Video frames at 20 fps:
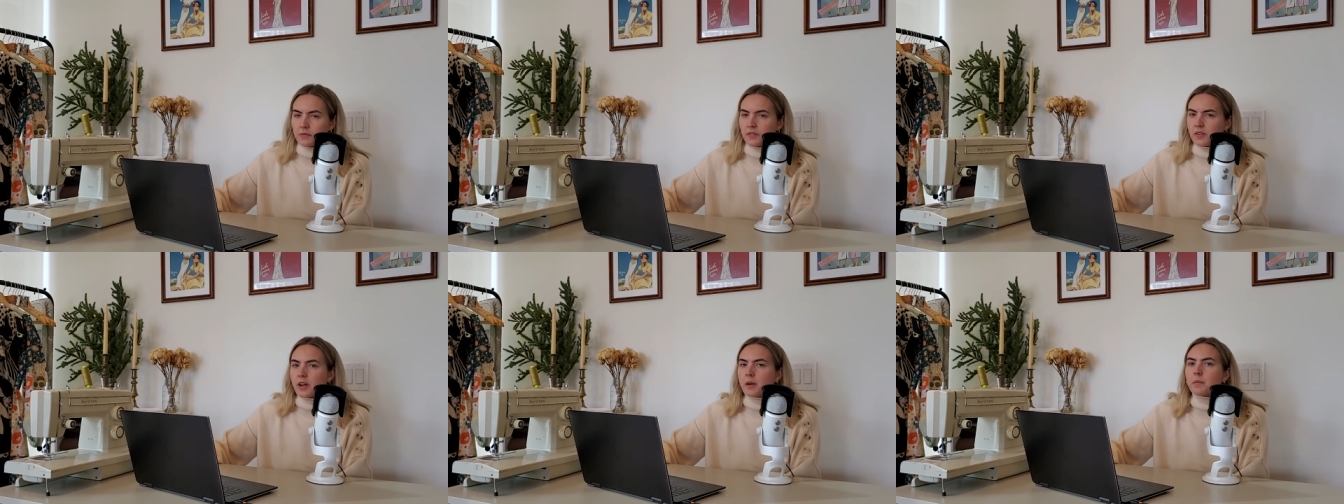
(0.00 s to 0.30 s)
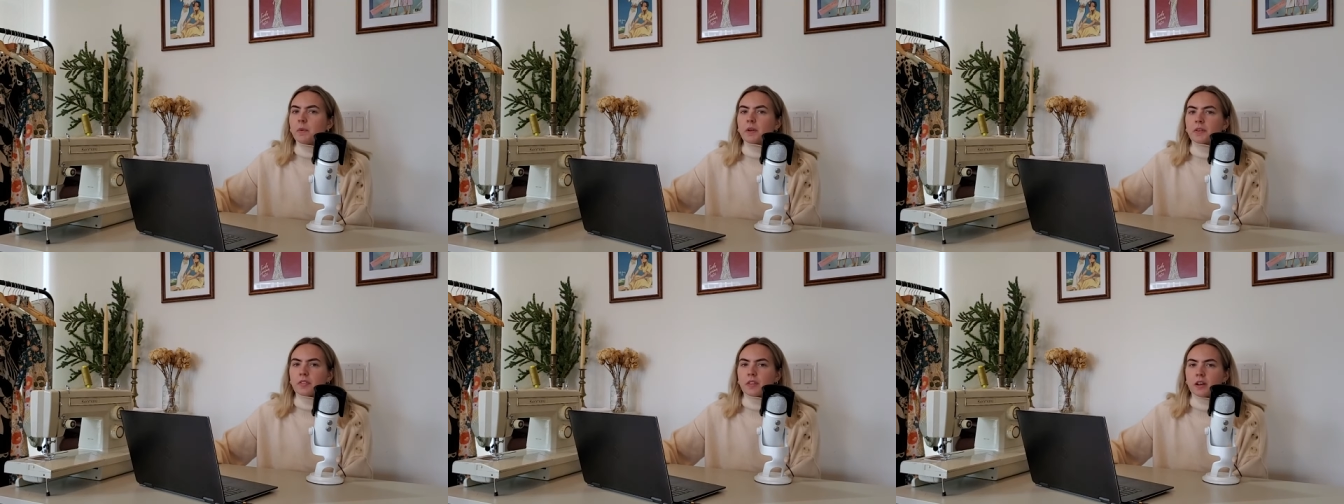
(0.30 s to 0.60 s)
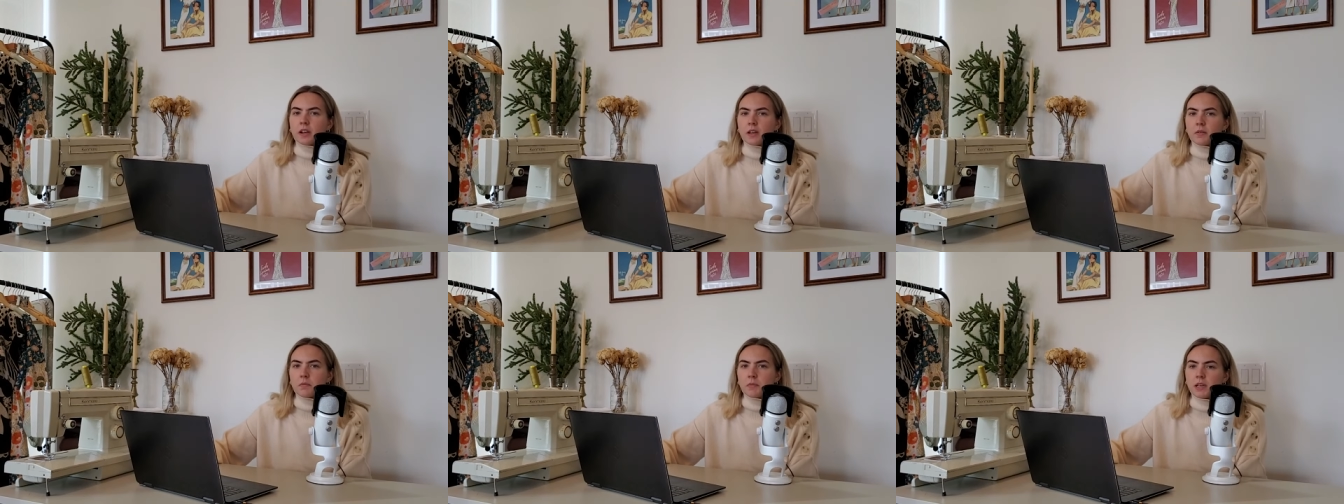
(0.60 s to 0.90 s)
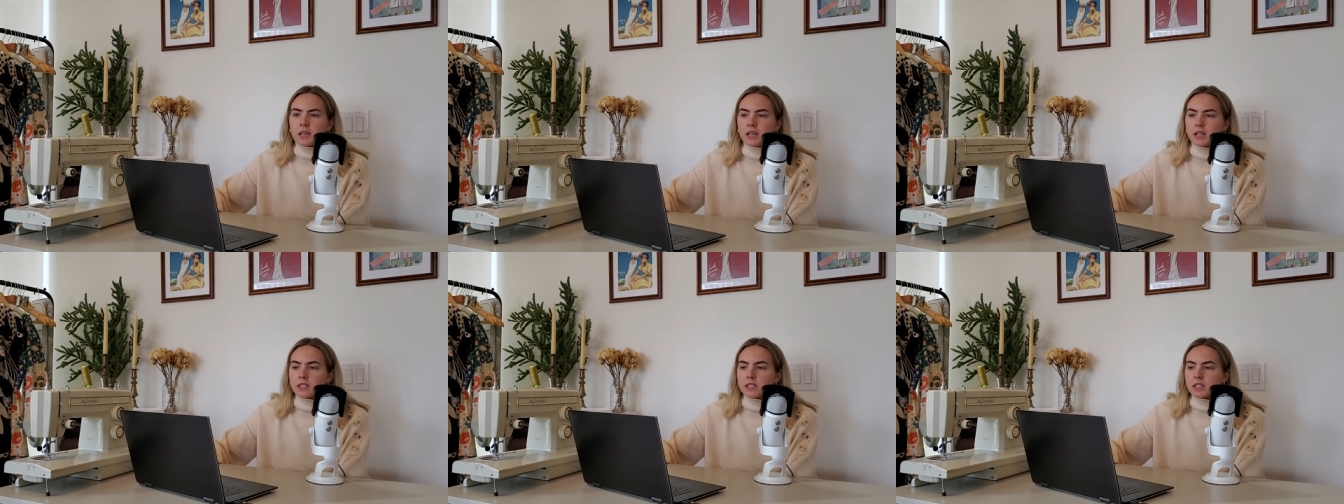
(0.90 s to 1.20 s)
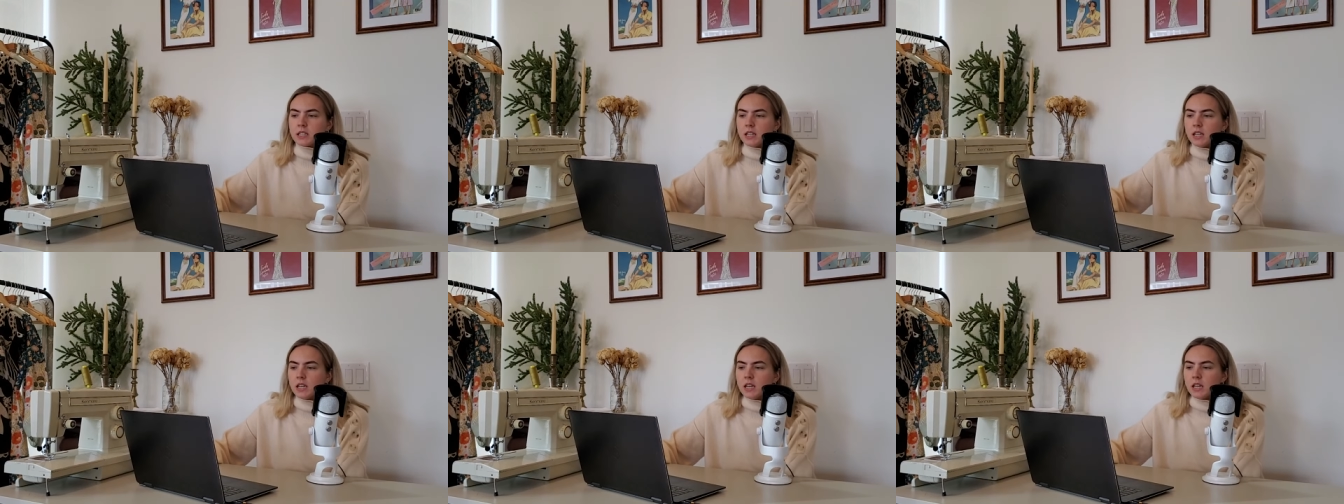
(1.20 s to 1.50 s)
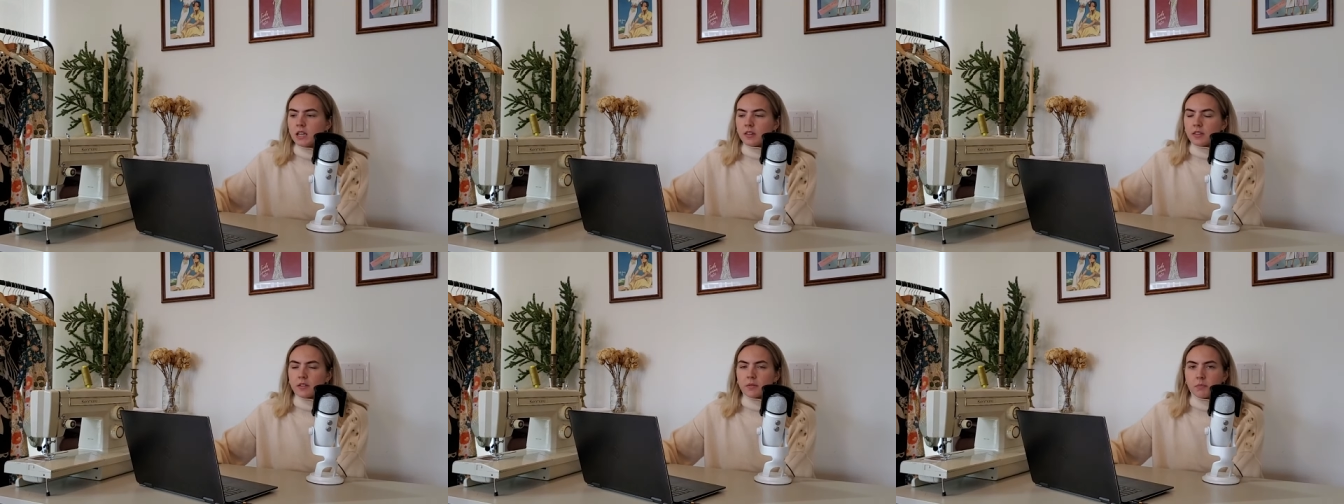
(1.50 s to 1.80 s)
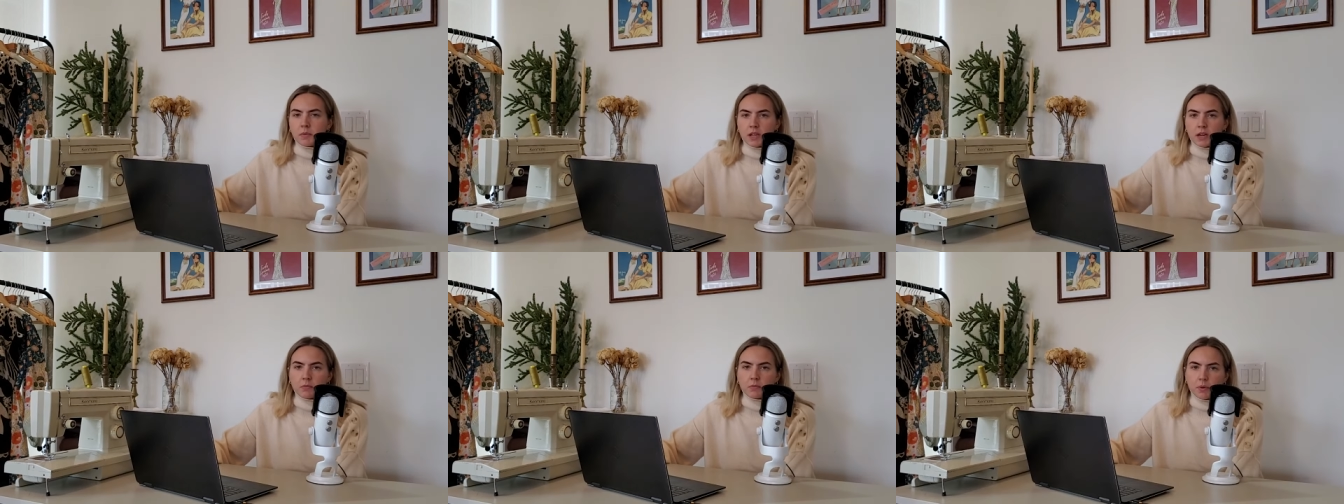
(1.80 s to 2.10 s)
fabric that I made the
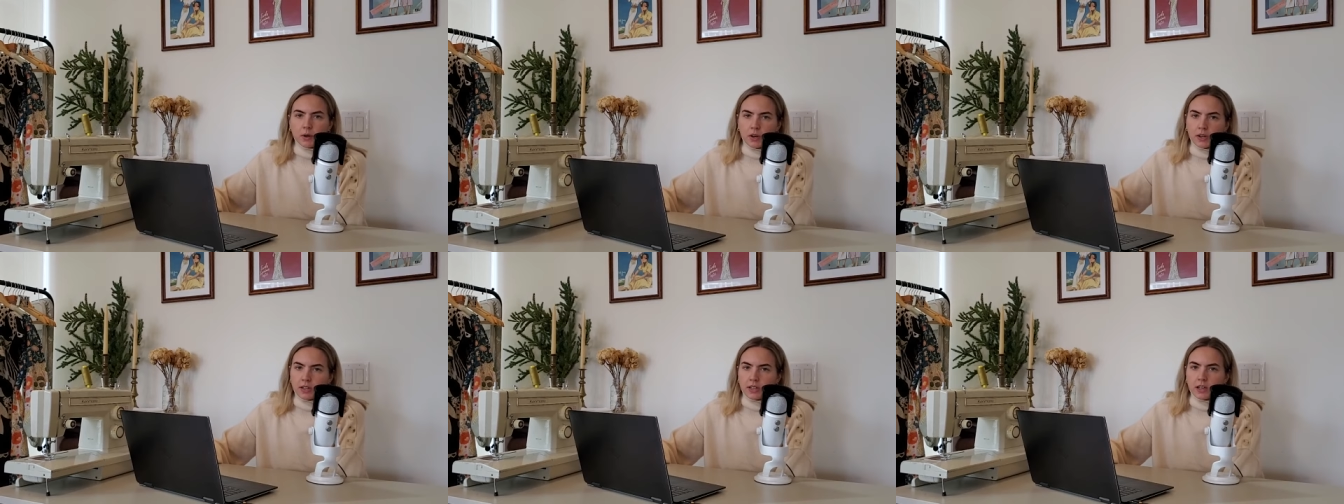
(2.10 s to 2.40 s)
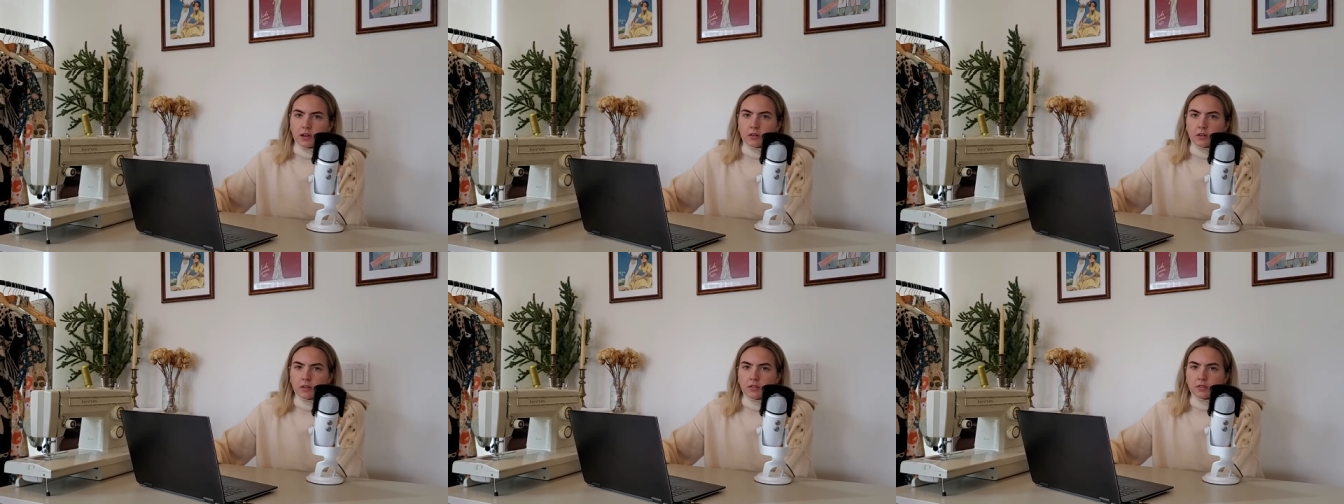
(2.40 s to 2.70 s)
main body out